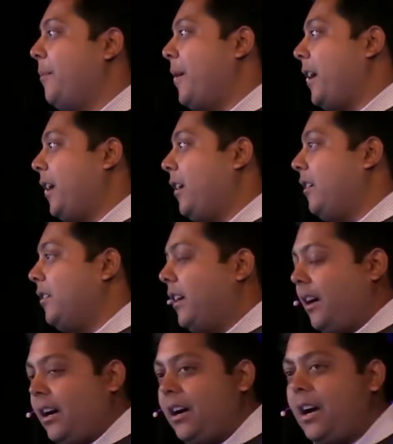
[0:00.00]
about
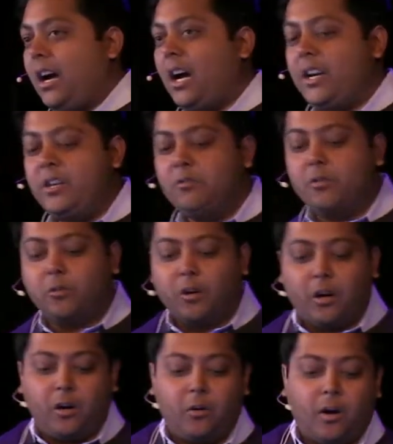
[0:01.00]
how do you
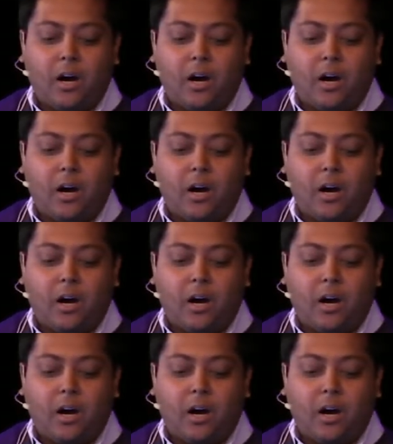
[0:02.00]
grow